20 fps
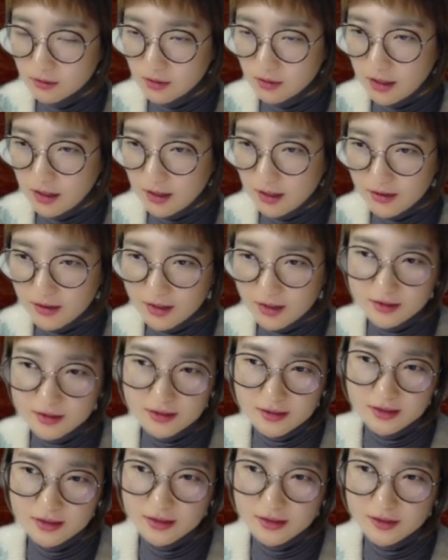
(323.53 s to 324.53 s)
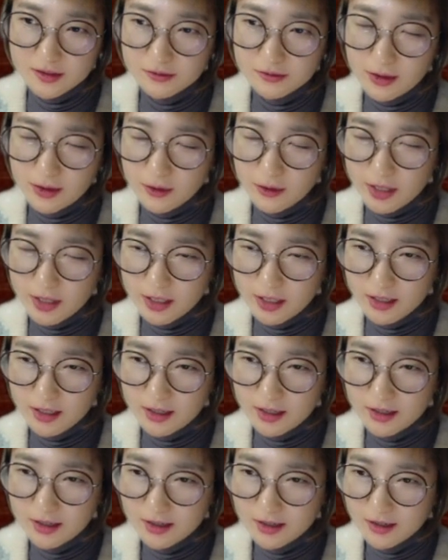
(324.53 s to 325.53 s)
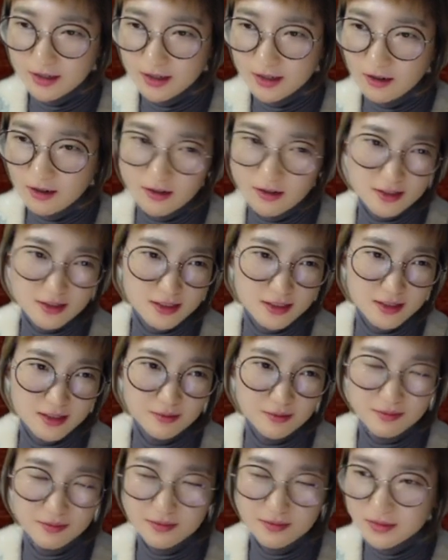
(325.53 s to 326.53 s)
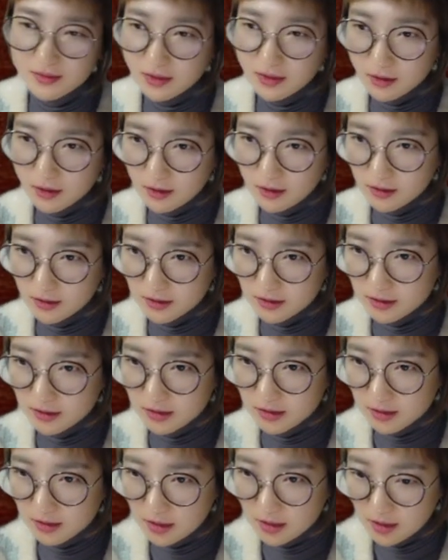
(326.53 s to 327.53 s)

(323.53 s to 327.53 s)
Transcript: I think this is very awesome because